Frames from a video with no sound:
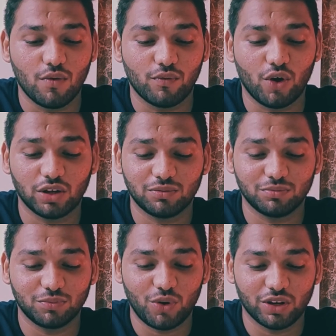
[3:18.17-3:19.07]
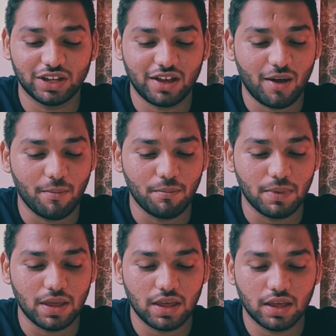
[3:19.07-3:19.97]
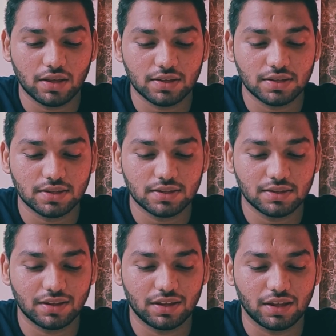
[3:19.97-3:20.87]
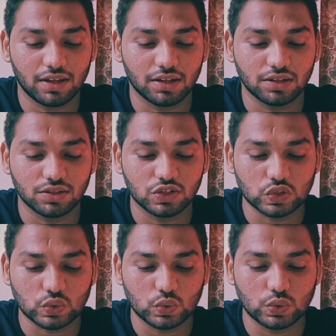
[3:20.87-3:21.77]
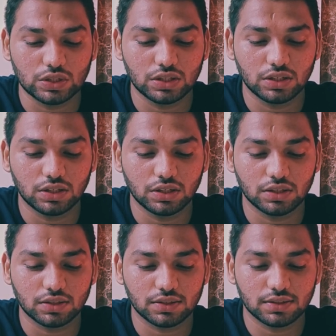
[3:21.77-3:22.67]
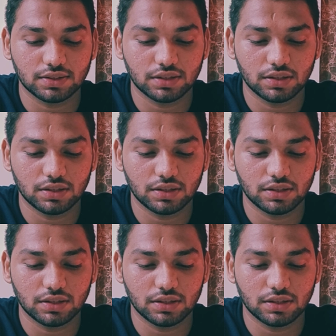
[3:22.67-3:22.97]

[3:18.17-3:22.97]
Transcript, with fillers: What Monica makes and Joey eats.